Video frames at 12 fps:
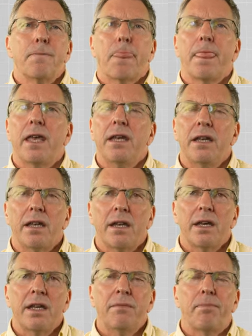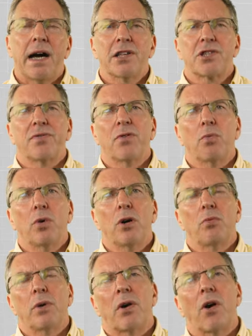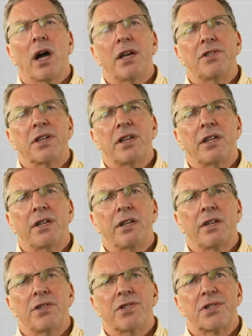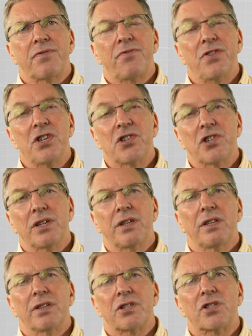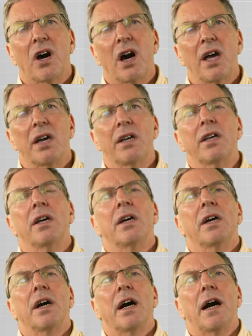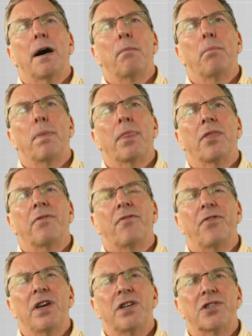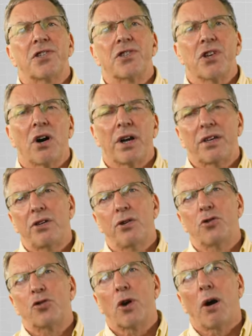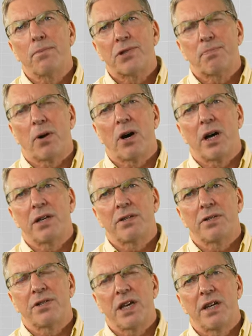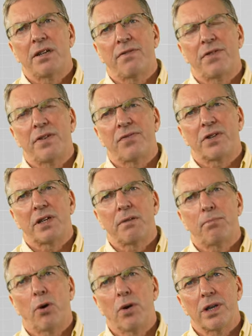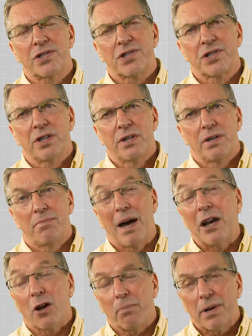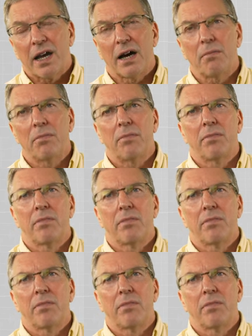in parts of the world where iodine is deficient in the diet, the fetus's IQ drops by 10 to 15 points. May not become